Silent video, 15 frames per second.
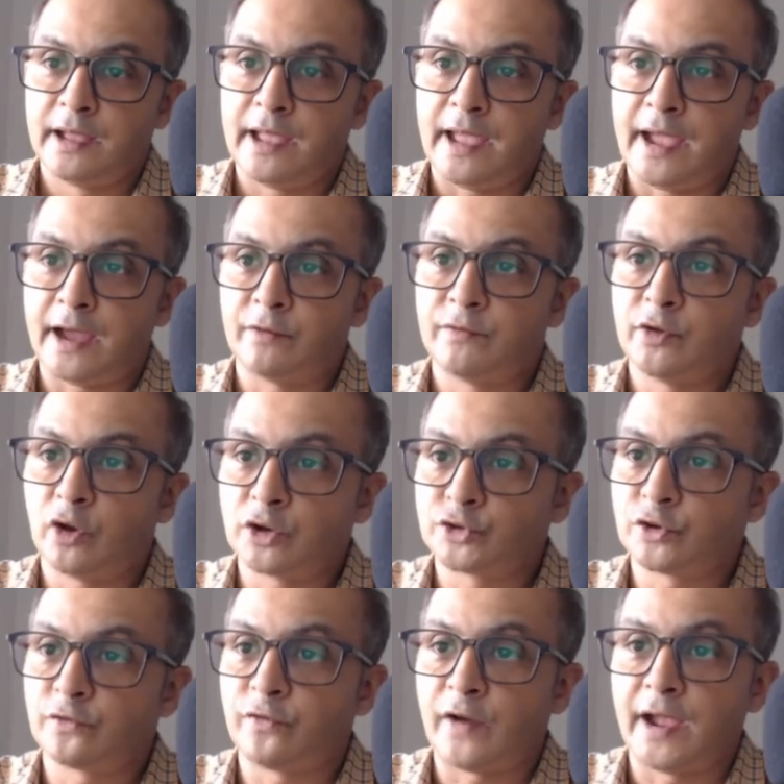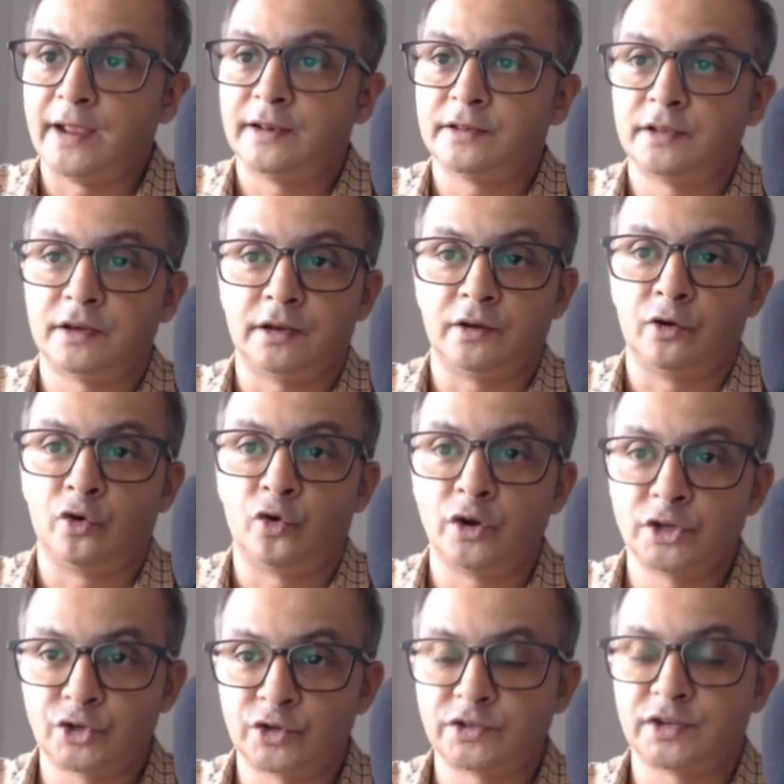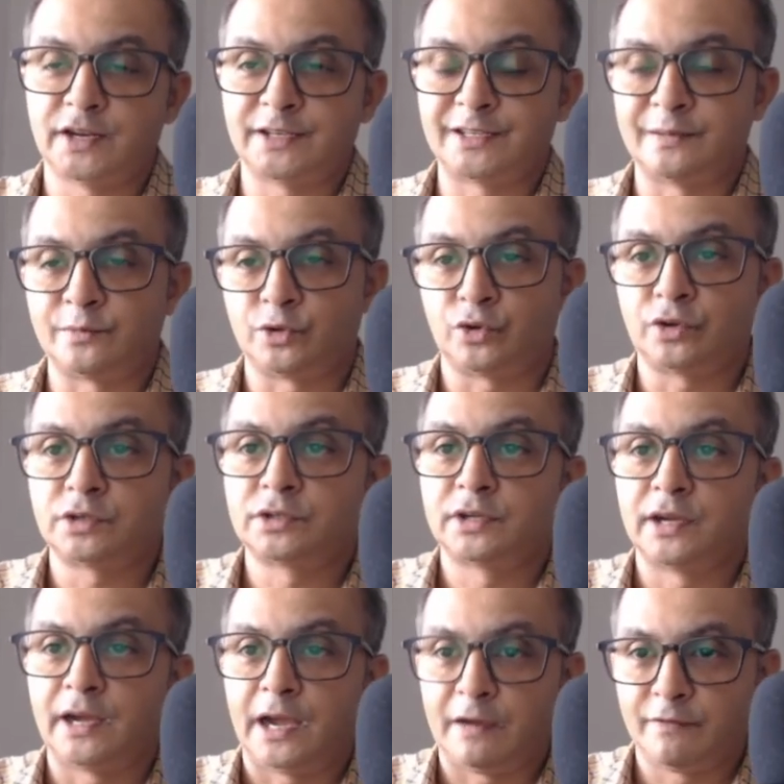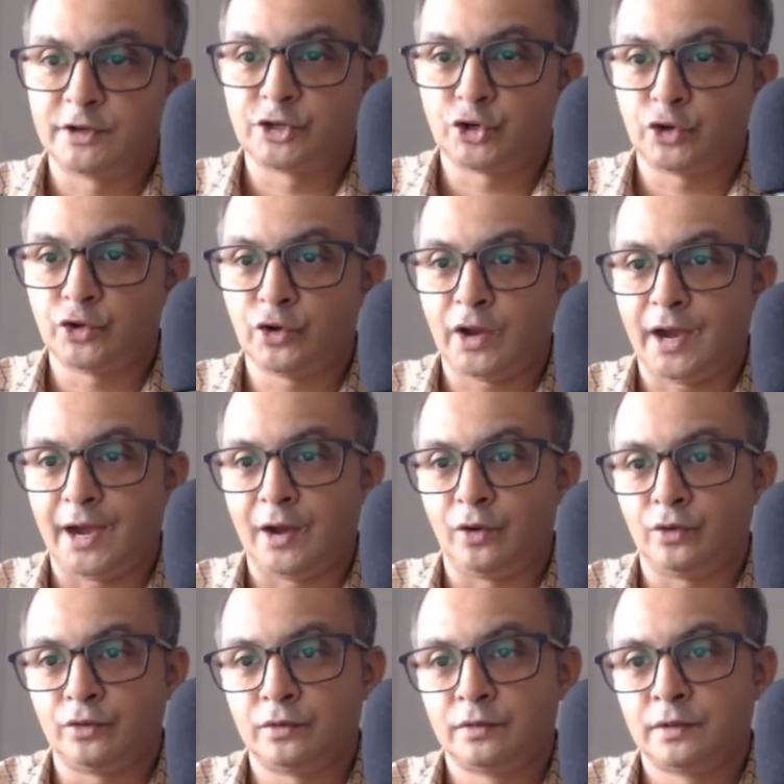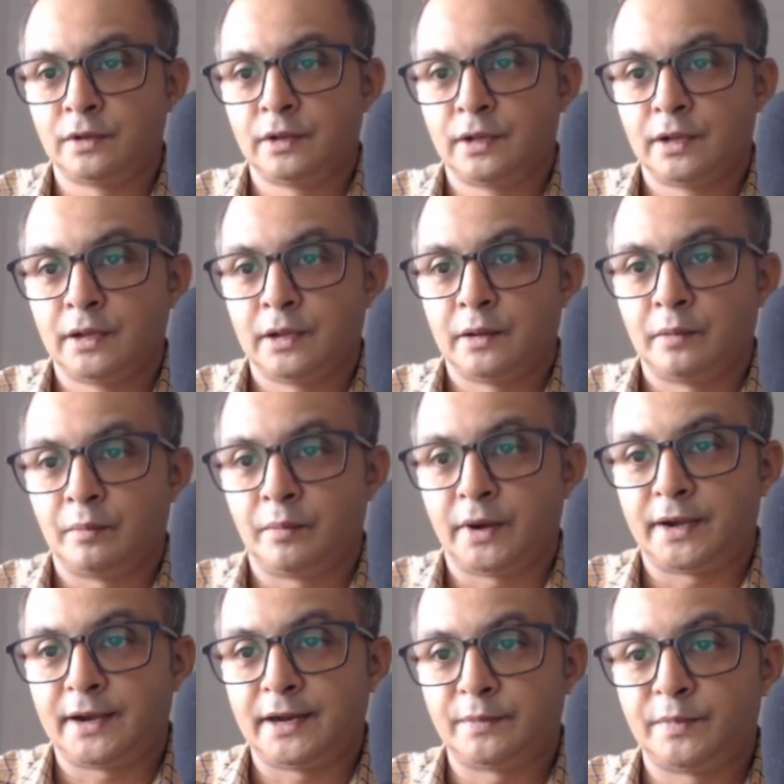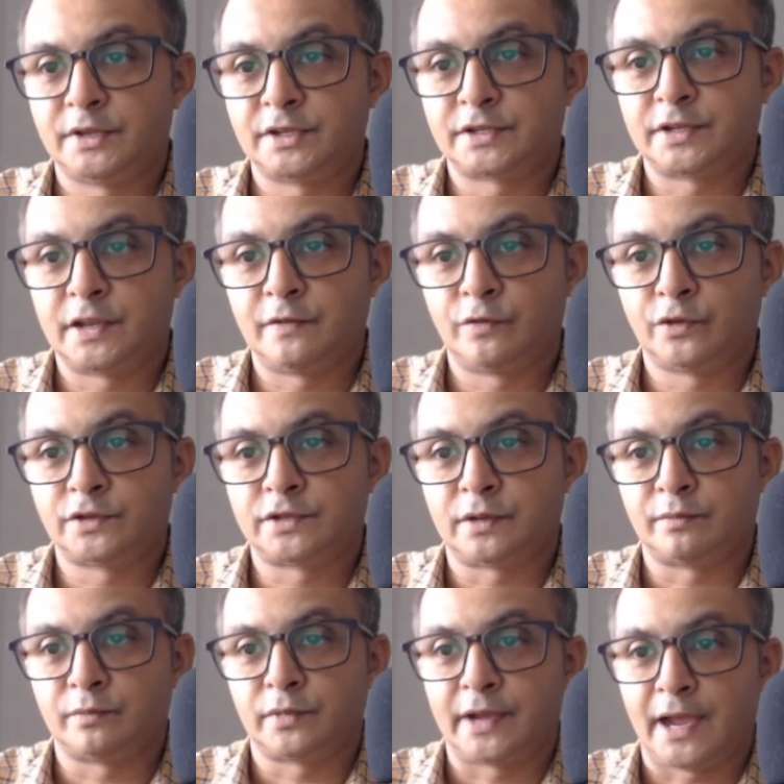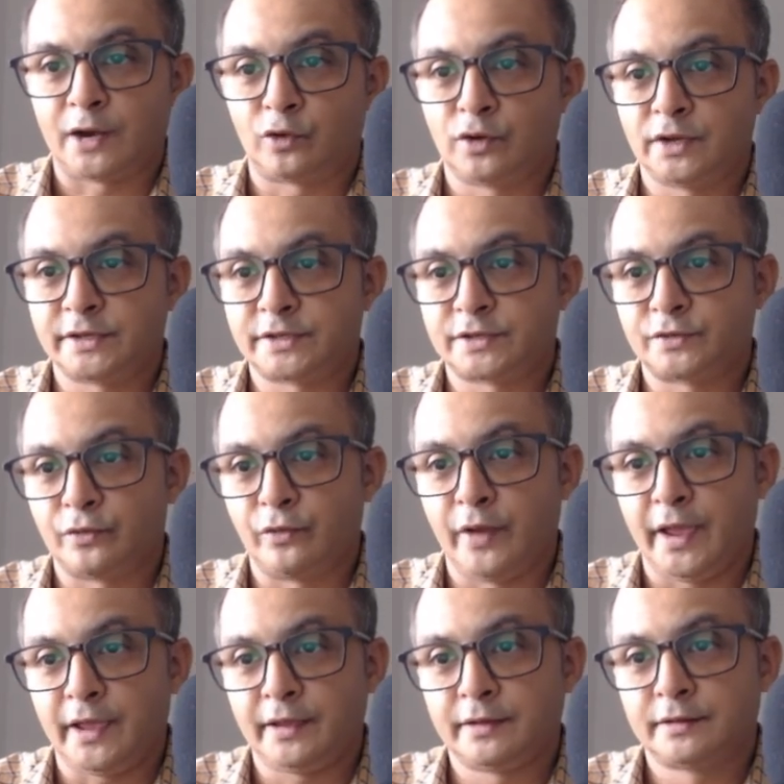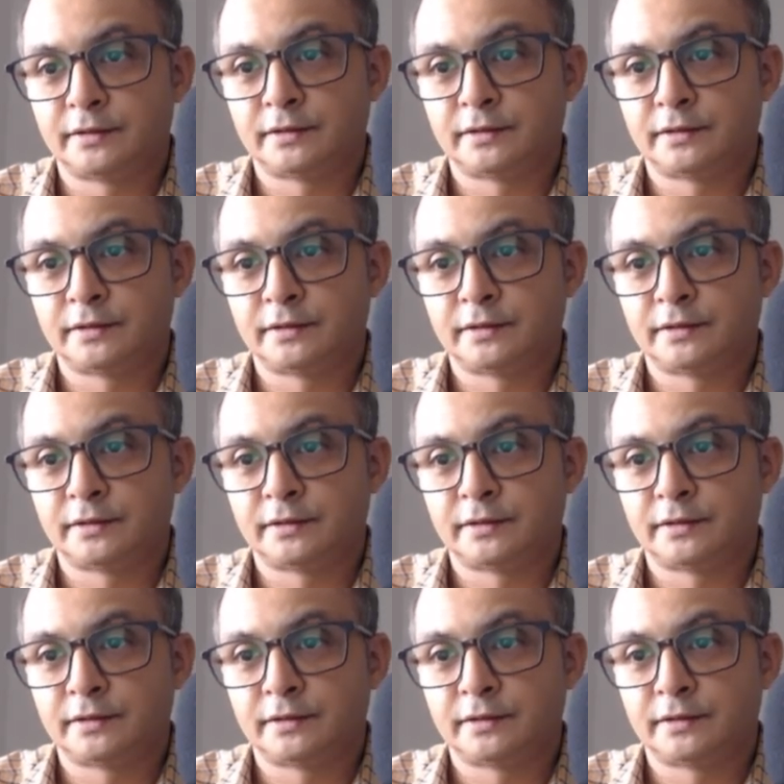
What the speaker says: And we also find the horizontal asymptote. I will show you how, but let me just give you some calculus way.